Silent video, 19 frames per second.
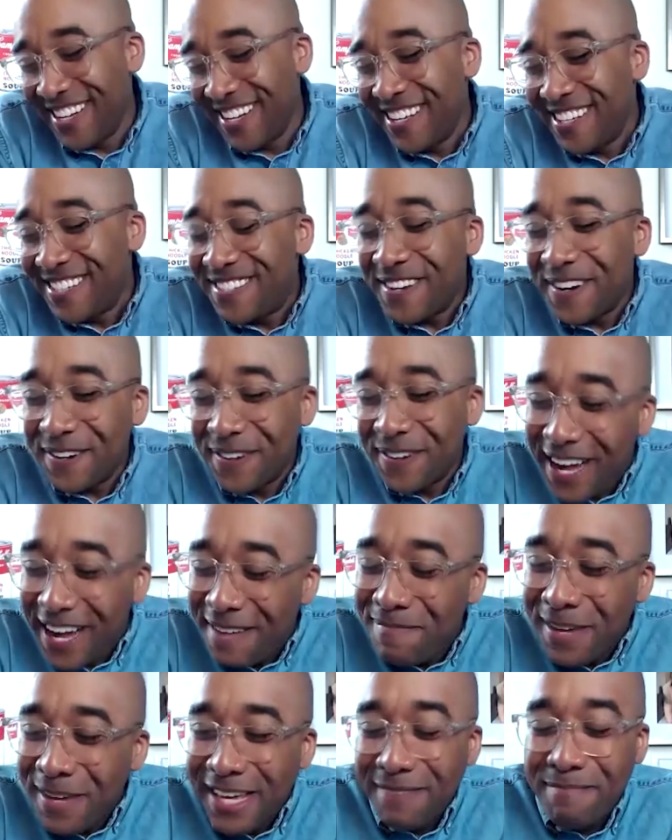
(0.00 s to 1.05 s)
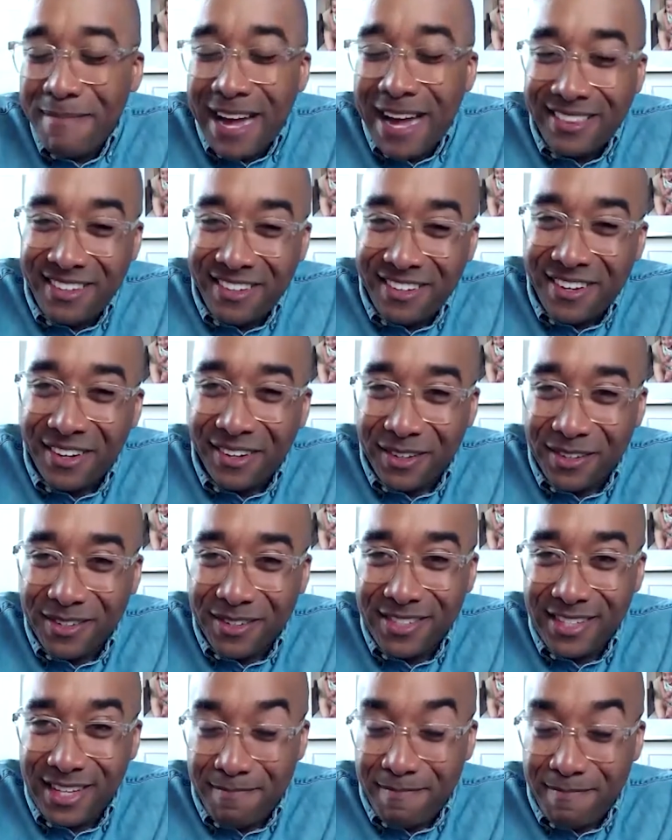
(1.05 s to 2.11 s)
So I meet Matthew
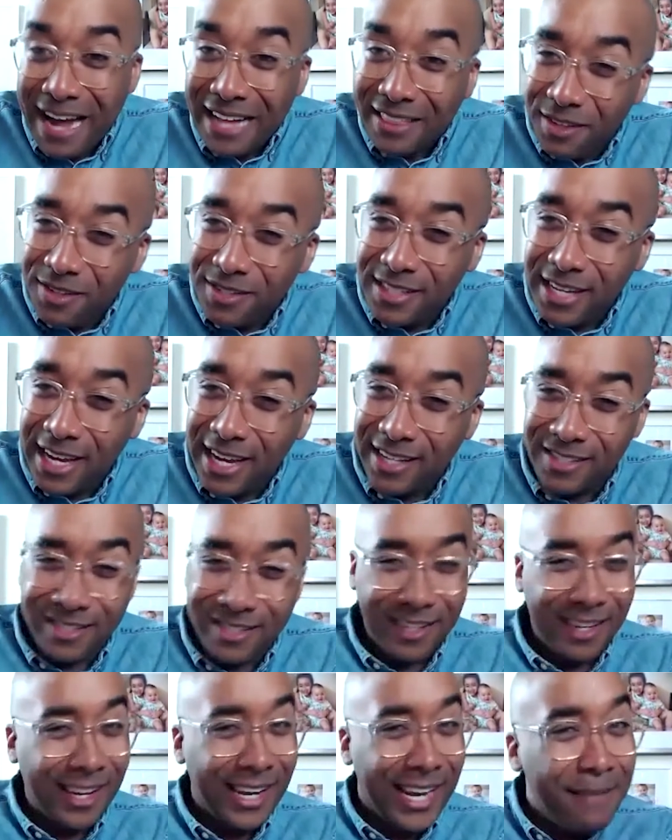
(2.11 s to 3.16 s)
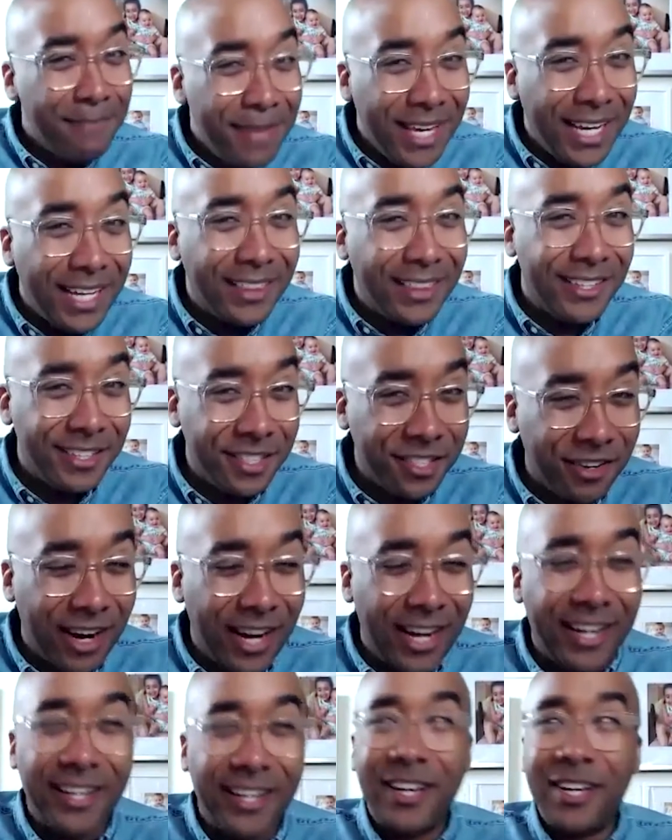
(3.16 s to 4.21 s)
Knowles, and Matthew says, let me get this straight.